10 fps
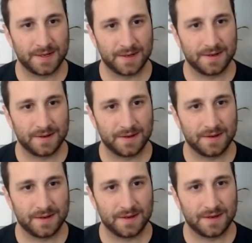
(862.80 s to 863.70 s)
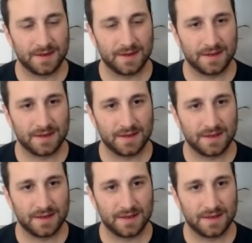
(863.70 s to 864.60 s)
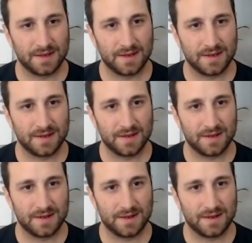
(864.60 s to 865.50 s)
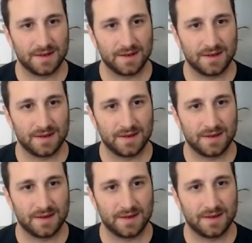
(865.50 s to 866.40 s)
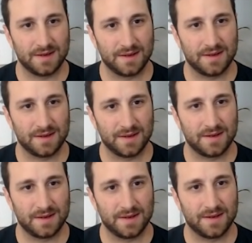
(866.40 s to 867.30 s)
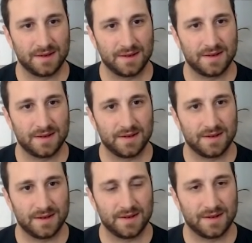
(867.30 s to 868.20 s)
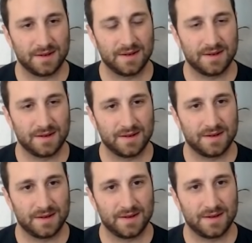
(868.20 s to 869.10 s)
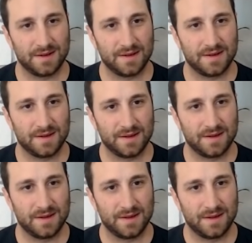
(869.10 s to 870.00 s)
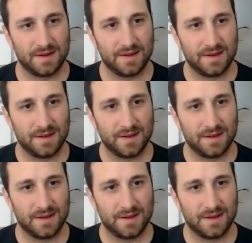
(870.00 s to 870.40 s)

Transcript: [no speech]